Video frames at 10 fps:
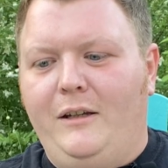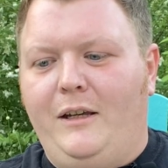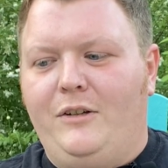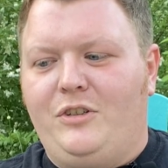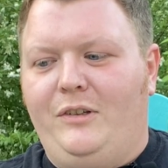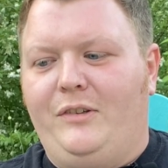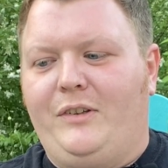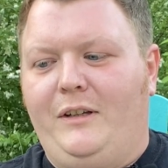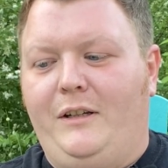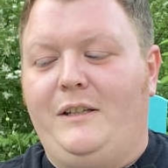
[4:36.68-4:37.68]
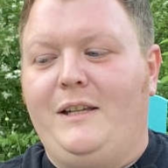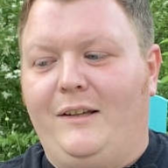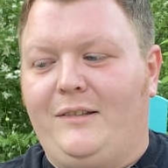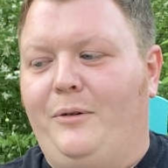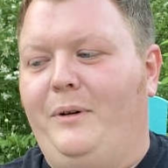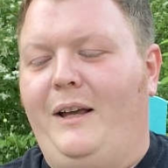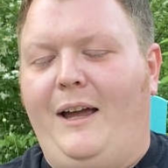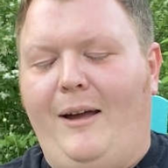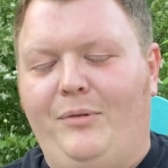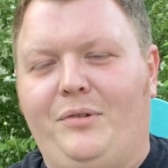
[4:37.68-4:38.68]
And she said, "Yes, I would
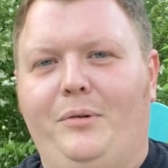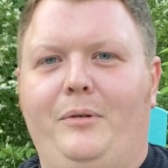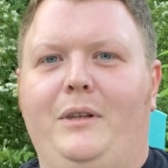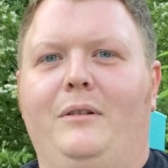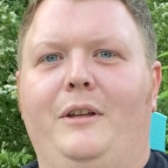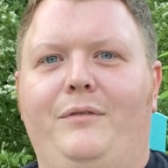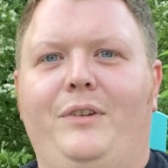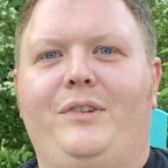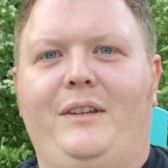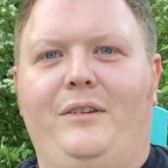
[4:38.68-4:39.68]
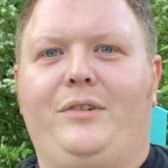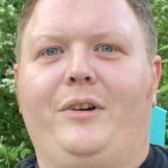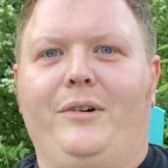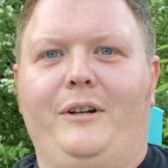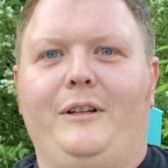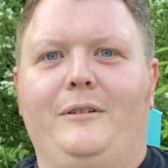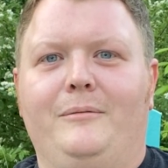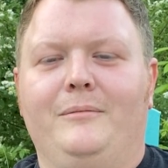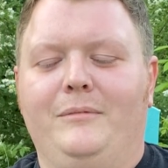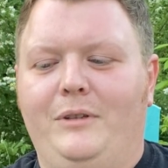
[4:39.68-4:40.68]
absolutely love to see this car again."
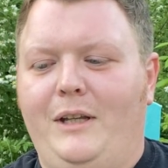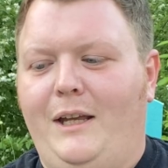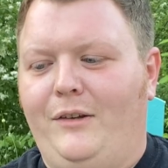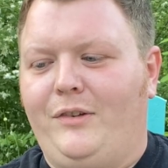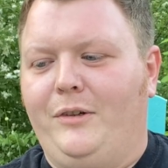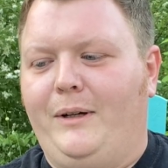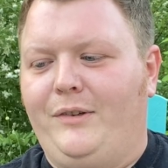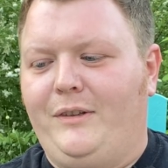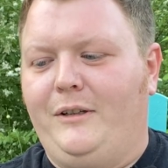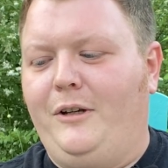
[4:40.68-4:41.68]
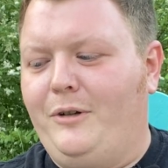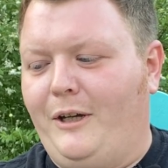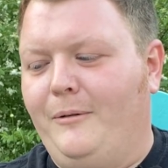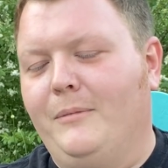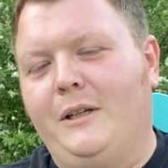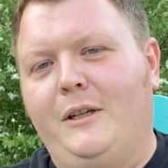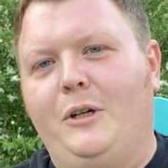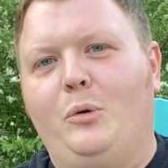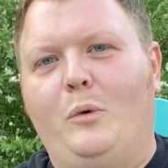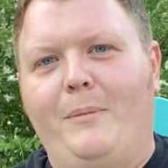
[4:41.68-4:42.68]
And so I said, "Okay,
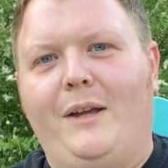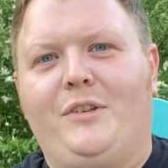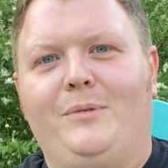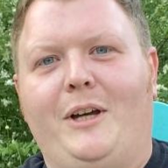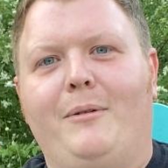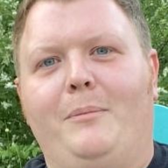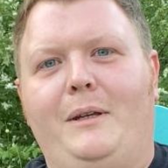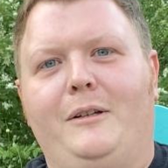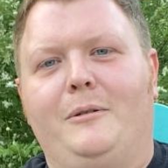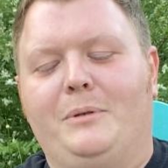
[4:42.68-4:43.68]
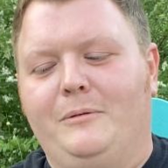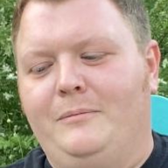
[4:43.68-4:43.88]
we'll make some time to meet up."